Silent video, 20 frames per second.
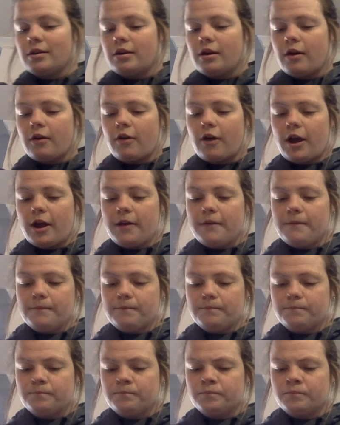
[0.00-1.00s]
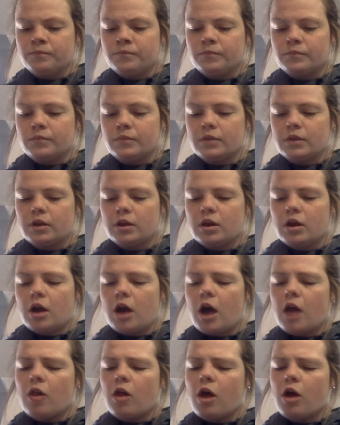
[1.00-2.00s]
All right.
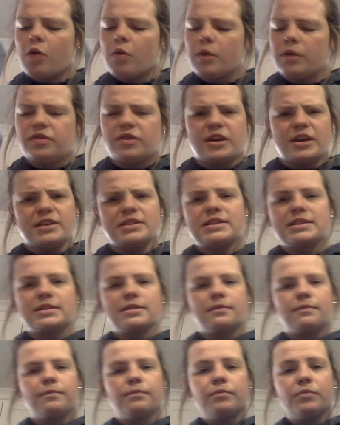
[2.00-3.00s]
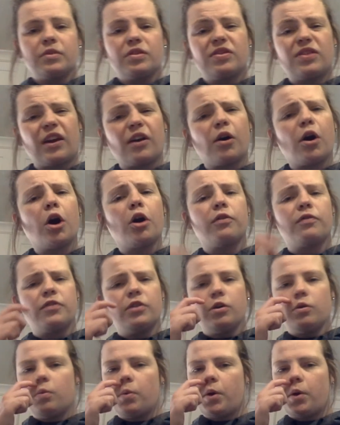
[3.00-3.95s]
Along with this, there are a few